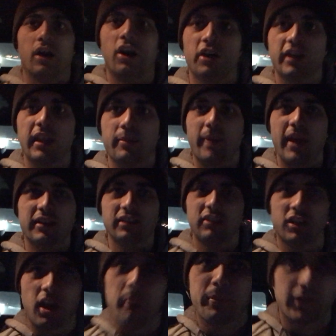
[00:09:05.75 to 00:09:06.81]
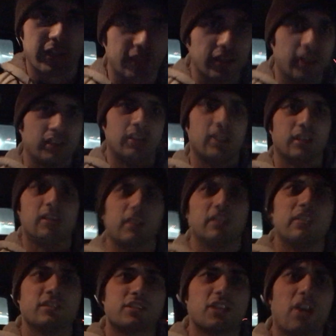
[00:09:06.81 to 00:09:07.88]
Okay, back to topic.
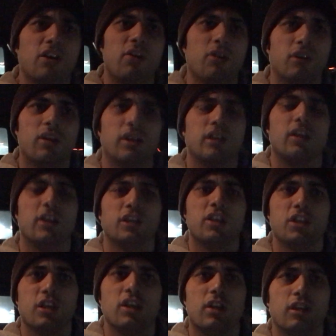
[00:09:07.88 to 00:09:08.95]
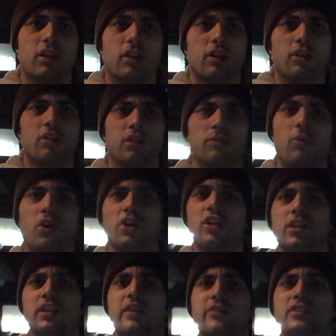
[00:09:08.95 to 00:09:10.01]
So, the
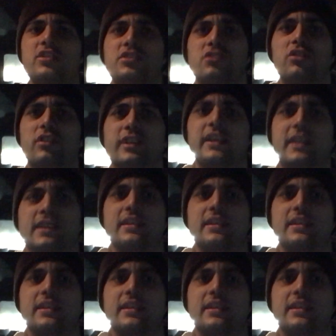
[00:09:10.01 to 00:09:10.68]
moral of the story